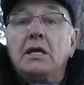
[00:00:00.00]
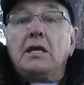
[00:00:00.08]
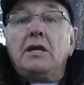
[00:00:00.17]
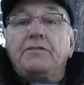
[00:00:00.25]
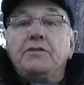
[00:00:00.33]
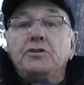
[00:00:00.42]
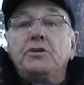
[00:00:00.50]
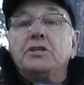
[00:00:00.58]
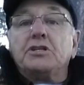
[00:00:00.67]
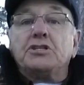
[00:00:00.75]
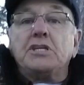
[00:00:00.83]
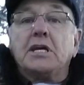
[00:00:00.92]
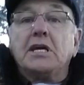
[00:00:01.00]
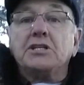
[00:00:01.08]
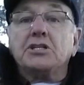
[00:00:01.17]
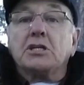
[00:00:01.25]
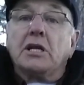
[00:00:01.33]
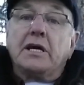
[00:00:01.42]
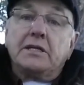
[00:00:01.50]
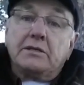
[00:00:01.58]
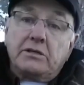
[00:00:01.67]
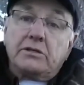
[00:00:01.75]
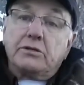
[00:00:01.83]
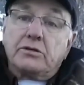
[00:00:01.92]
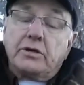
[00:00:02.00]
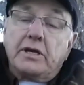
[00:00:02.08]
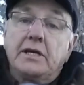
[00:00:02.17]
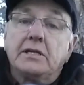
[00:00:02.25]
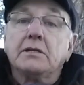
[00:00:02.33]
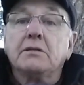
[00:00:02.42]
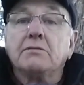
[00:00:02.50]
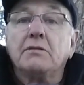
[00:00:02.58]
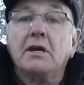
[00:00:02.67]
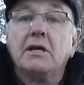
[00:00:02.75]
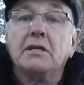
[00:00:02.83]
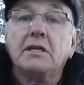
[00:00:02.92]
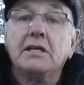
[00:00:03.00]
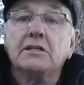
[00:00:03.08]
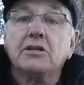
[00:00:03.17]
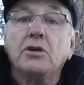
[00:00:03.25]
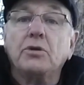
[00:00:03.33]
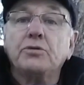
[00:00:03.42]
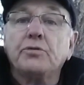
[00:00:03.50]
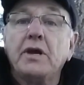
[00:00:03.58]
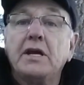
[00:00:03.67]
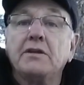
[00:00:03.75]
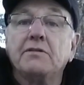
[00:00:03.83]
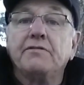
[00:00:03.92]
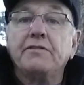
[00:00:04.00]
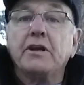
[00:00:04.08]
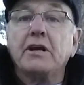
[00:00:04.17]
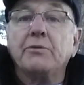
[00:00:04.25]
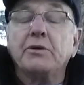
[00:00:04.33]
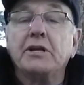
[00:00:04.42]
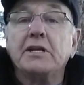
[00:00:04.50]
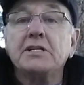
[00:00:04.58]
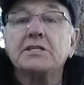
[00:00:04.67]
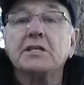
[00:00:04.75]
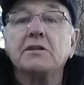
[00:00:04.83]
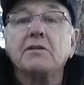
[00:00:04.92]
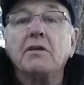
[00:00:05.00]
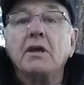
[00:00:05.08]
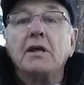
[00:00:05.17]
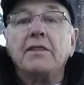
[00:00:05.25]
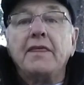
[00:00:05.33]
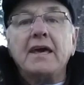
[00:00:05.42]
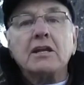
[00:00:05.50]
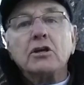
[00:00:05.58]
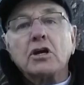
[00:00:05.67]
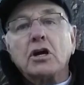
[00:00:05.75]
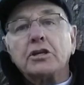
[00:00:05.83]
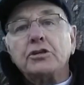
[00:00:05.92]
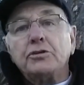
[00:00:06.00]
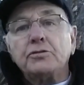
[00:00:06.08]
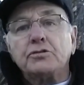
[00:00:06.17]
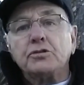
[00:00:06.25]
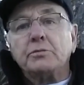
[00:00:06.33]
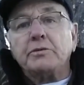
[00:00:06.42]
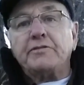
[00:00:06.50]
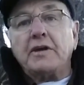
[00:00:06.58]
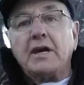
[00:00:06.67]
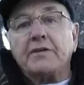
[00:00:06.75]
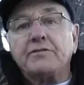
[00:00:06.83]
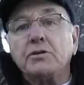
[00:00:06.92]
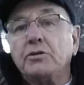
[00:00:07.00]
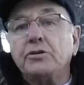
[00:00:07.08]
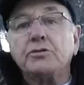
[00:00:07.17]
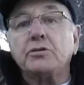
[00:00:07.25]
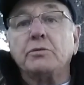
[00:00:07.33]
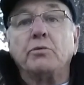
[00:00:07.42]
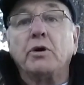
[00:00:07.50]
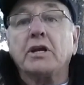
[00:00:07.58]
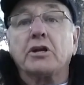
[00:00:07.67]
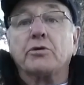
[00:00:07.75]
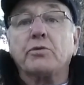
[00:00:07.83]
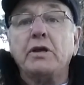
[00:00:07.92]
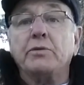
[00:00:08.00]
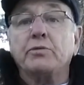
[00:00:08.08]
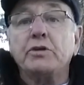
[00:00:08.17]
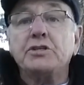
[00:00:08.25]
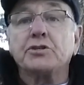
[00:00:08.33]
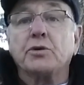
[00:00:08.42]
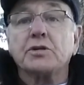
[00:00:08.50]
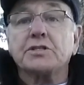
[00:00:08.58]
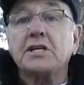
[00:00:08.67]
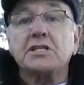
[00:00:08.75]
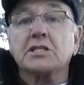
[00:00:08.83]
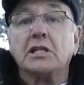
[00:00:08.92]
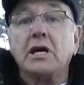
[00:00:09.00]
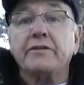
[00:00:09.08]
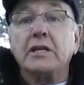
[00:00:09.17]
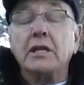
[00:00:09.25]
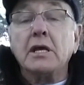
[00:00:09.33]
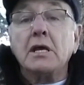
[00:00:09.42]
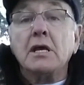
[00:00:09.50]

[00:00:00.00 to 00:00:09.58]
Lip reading: If you do get the check engine light, go ahead and get the code read and figure out what it is, and then look on YouTube if you have to. YouTube, what a great resource. I just love it.